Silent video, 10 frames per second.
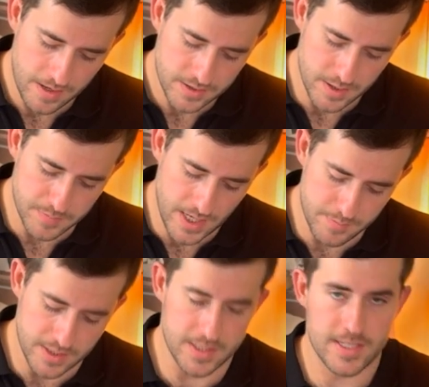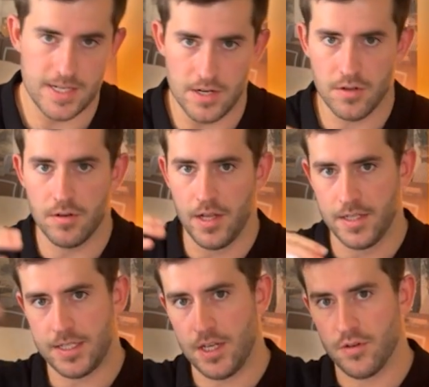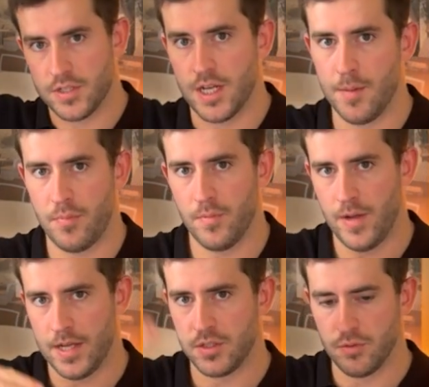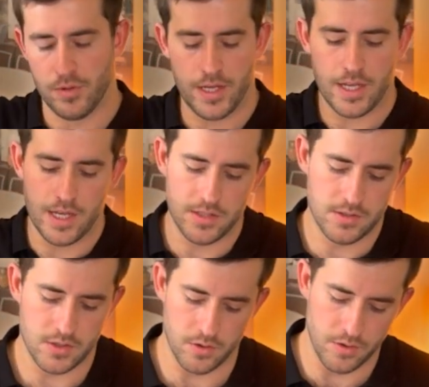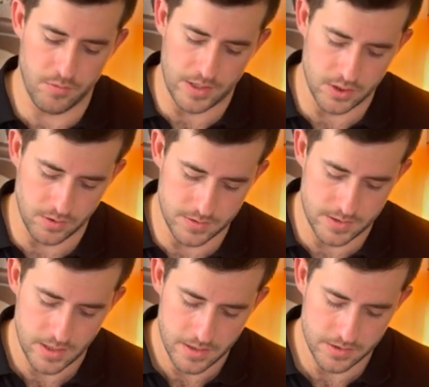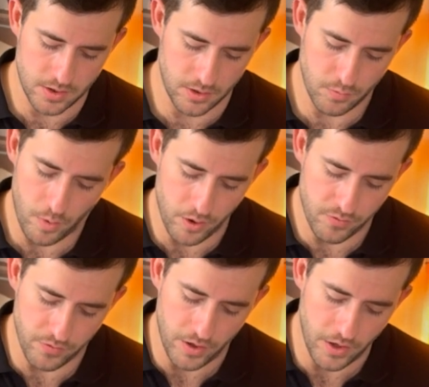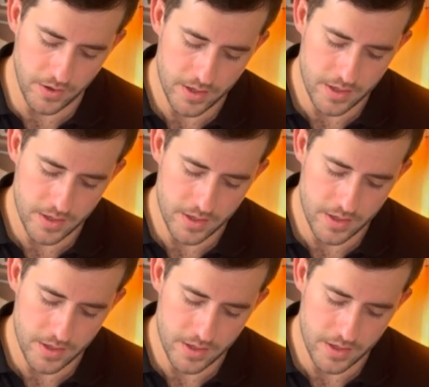Sometimes it tiers up as you hit certain thresholds. It's called a waterfall.